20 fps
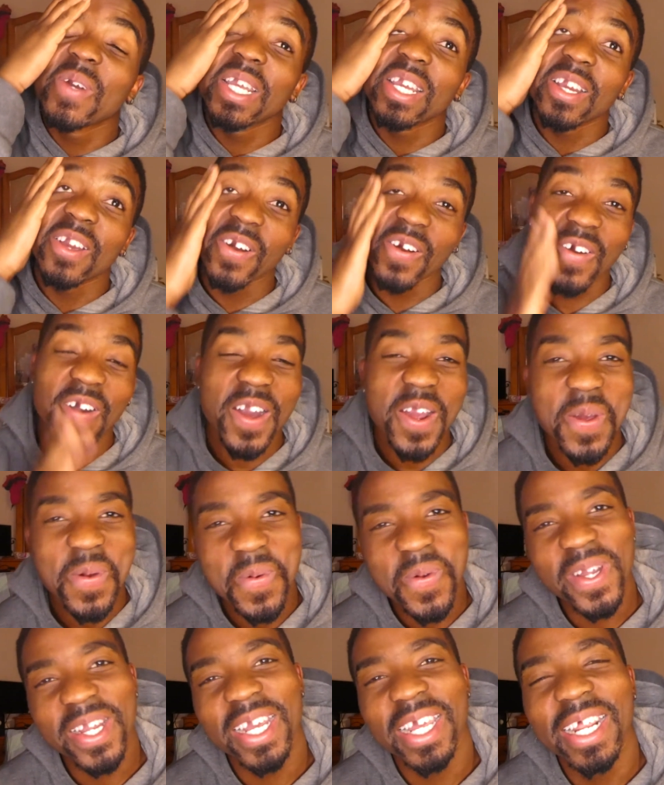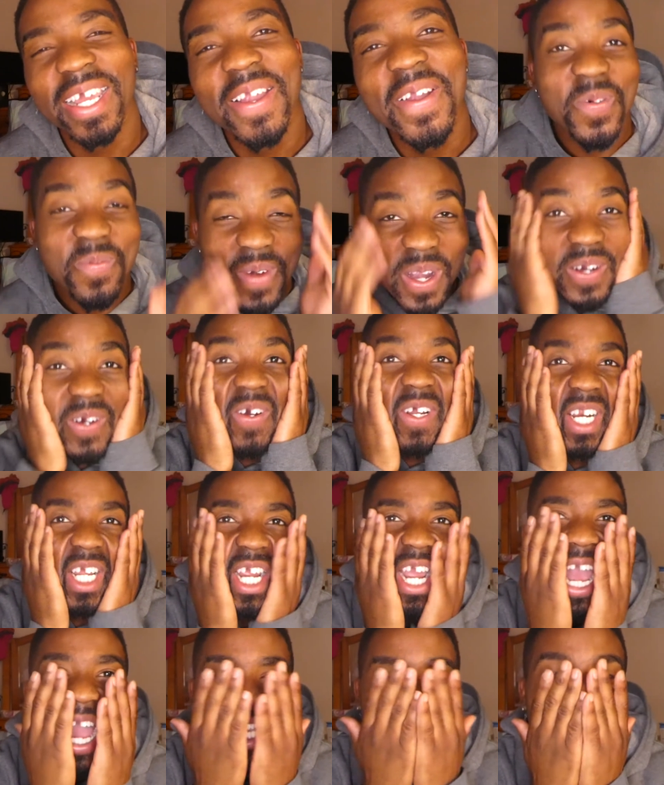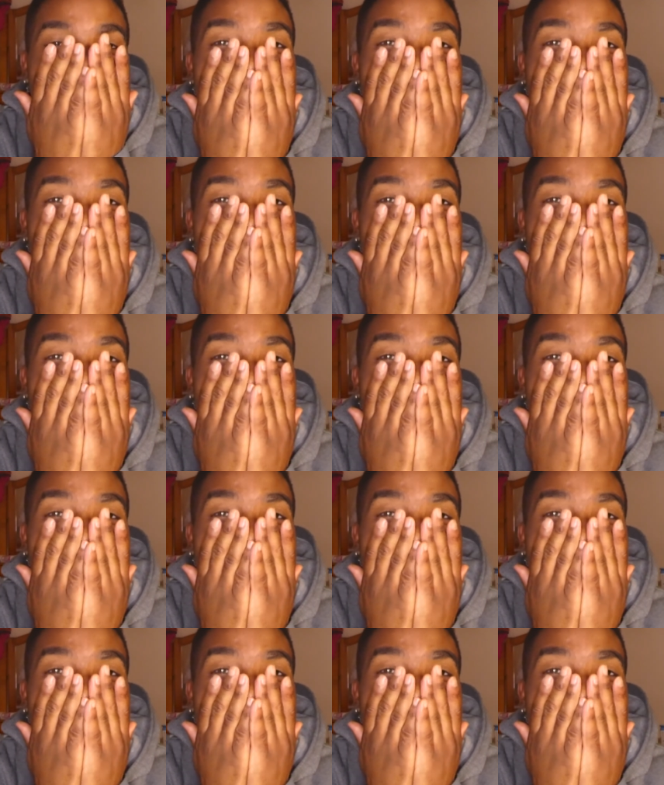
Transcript: We growing, man. Oh my goodness, guys.